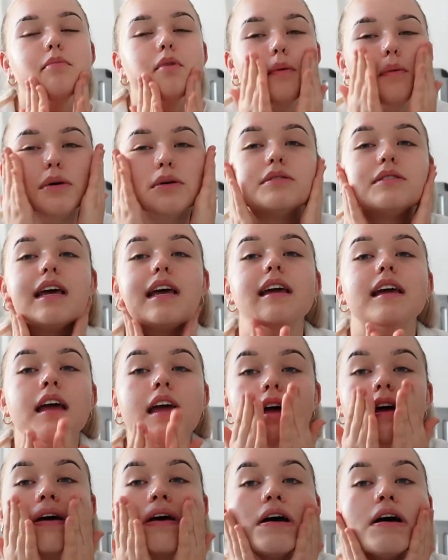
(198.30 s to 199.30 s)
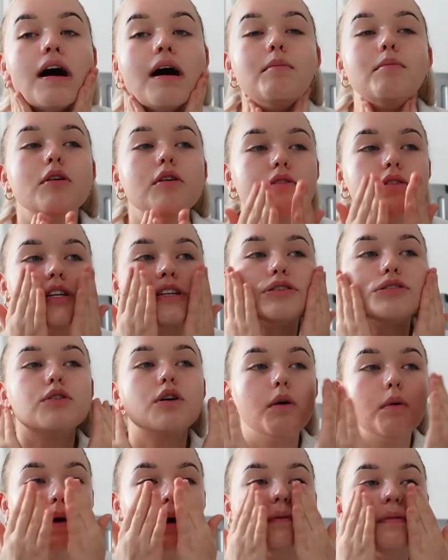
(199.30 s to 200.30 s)
but we'll see. I'm not really
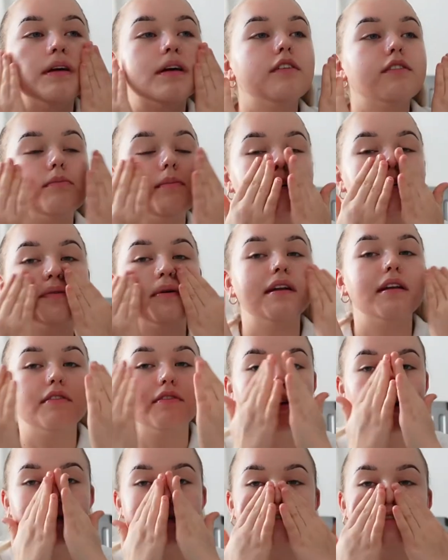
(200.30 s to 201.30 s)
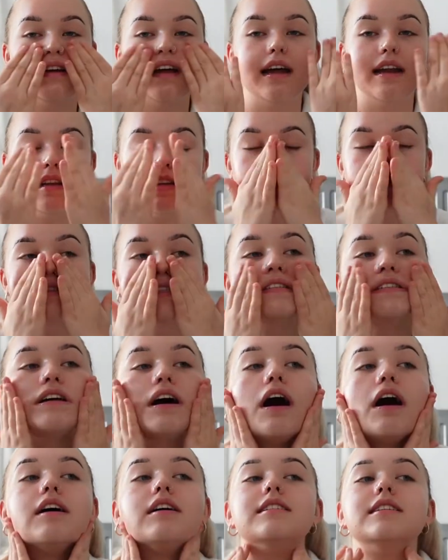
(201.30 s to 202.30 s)
sure what I'm doing for my 21st yet and it's
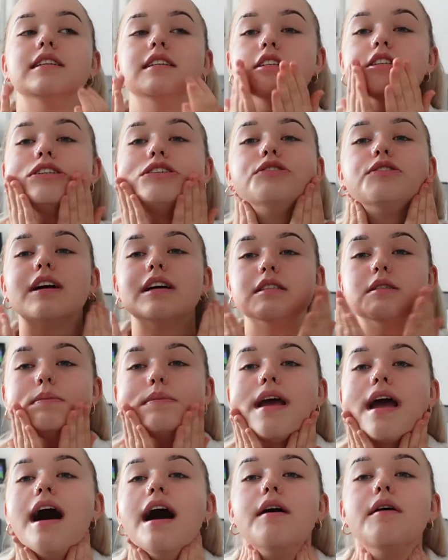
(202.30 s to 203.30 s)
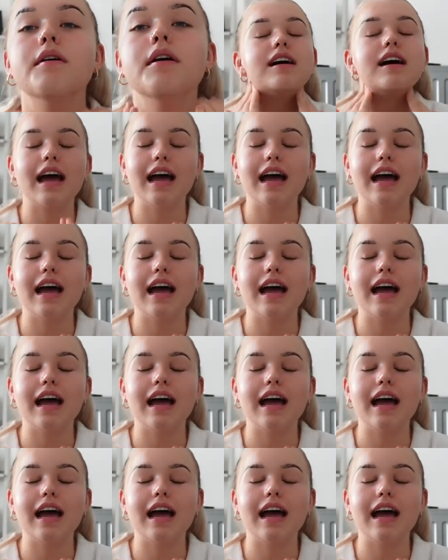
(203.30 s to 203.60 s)
starting to stress me out.